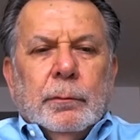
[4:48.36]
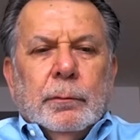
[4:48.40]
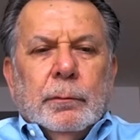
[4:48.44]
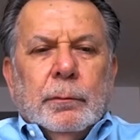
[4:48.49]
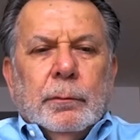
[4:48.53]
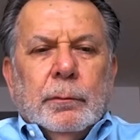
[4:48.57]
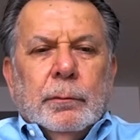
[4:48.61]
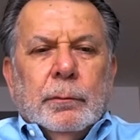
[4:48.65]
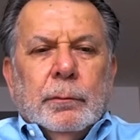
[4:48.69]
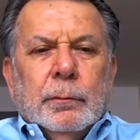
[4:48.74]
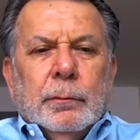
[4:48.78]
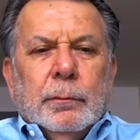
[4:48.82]

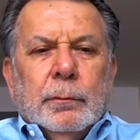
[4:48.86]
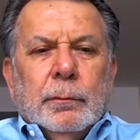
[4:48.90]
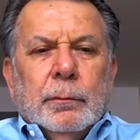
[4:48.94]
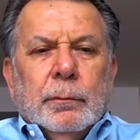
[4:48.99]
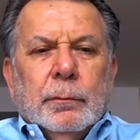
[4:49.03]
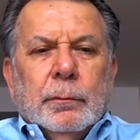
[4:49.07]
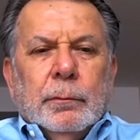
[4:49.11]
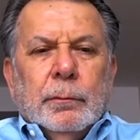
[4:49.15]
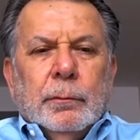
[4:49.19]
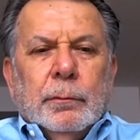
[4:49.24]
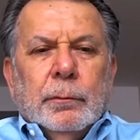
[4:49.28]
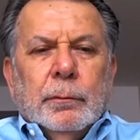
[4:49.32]

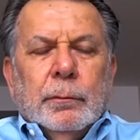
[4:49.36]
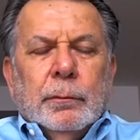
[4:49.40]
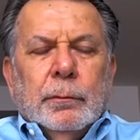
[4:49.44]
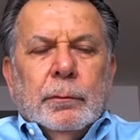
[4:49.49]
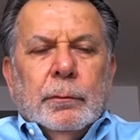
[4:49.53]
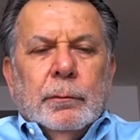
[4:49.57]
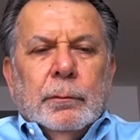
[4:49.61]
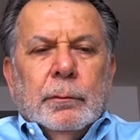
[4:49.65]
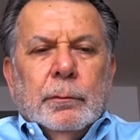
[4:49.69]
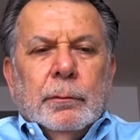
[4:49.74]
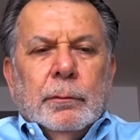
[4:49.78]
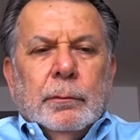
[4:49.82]

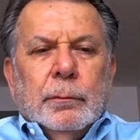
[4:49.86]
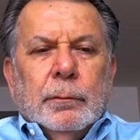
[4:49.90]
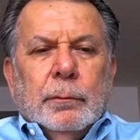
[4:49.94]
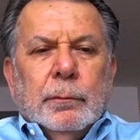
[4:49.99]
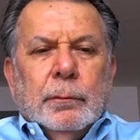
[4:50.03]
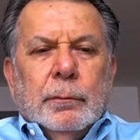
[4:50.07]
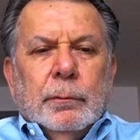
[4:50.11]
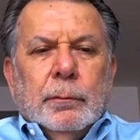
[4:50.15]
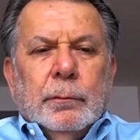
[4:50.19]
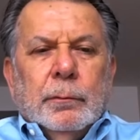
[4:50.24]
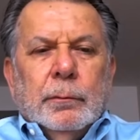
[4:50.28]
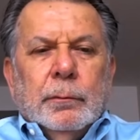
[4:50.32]

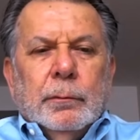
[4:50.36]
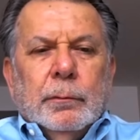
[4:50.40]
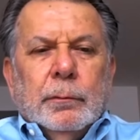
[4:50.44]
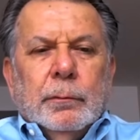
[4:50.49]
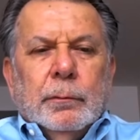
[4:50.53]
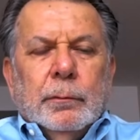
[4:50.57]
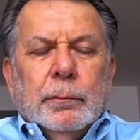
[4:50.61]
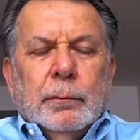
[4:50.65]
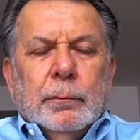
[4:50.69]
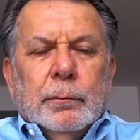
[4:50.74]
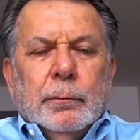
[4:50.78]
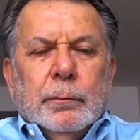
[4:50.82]

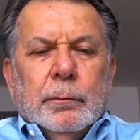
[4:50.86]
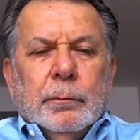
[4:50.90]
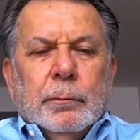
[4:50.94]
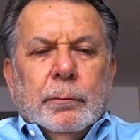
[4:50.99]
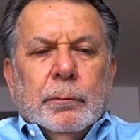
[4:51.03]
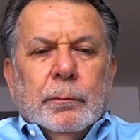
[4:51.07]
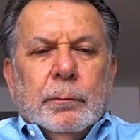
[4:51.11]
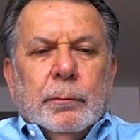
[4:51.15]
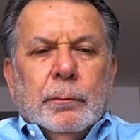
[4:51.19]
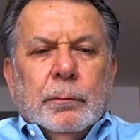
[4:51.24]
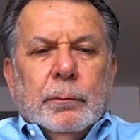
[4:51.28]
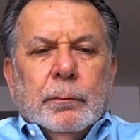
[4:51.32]

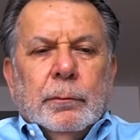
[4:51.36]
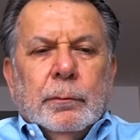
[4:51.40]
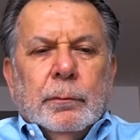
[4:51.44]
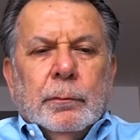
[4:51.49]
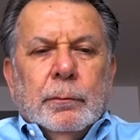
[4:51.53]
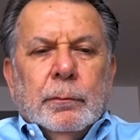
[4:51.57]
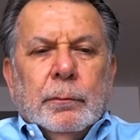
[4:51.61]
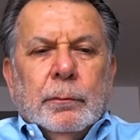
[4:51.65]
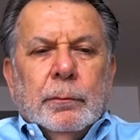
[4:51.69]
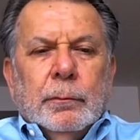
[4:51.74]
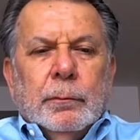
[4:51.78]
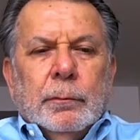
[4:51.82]

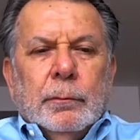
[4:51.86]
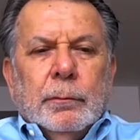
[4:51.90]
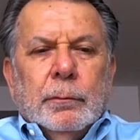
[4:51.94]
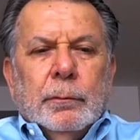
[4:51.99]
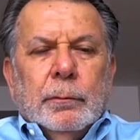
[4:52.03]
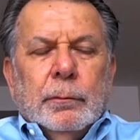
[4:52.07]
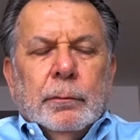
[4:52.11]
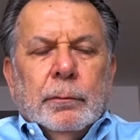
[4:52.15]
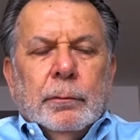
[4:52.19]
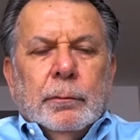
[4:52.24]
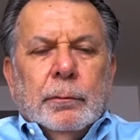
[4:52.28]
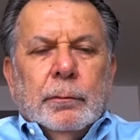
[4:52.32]

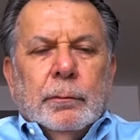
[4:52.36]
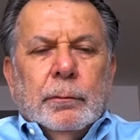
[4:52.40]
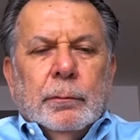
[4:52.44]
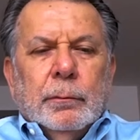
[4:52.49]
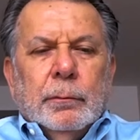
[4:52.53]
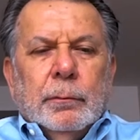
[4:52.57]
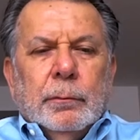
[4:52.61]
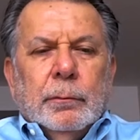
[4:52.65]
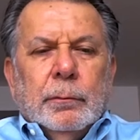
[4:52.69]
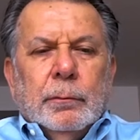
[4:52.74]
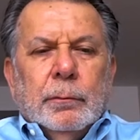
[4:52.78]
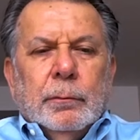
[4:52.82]

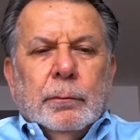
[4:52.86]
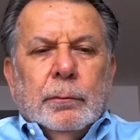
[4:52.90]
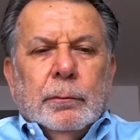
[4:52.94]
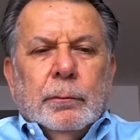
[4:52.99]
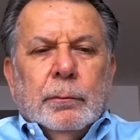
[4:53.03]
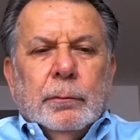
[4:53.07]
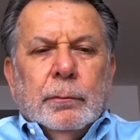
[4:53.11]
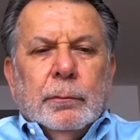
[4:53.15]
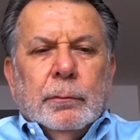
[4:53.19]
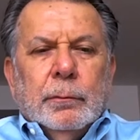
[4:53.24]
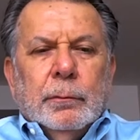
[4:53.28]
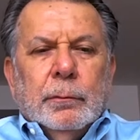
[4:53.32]

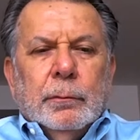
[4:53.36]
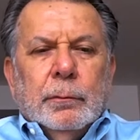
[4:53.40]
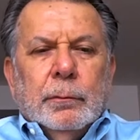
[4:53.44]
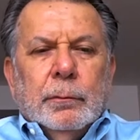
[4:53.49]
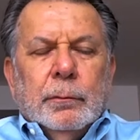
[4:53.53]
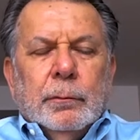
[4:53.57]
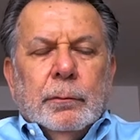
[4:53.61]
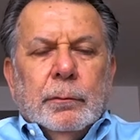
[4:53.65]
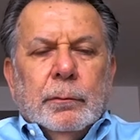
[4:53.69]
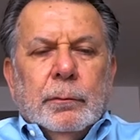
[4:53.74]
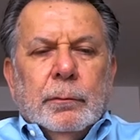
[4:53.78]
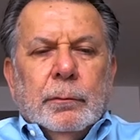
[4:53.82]

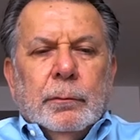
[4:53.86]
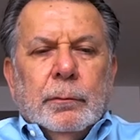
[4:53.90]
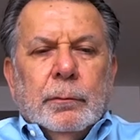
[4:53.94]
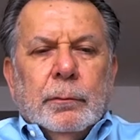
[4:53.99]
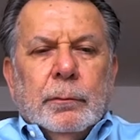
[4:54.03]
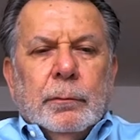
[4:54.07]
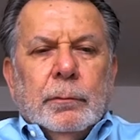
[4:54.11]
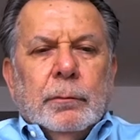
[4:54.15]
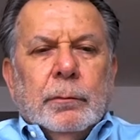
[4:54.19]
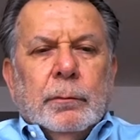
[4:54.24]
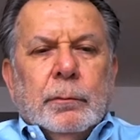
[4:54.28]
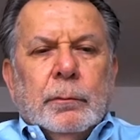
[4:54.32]

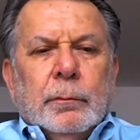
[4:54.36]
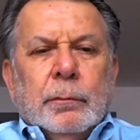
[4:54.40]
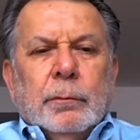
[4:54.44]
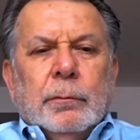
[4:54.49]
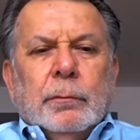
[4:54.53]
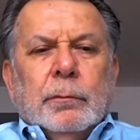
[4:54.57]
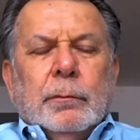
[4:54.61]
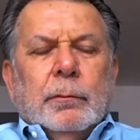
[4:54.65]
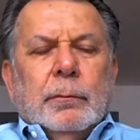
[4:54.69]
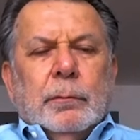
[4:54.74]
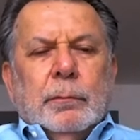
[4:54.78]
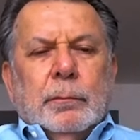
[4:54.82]

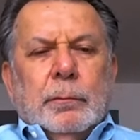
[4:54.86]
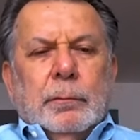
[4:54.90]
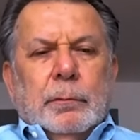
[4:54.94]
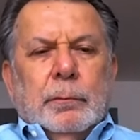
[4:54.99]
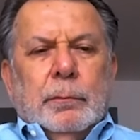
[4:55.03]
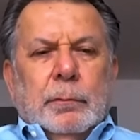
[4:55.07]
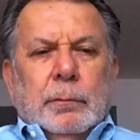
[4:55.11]
The person shown says nothing.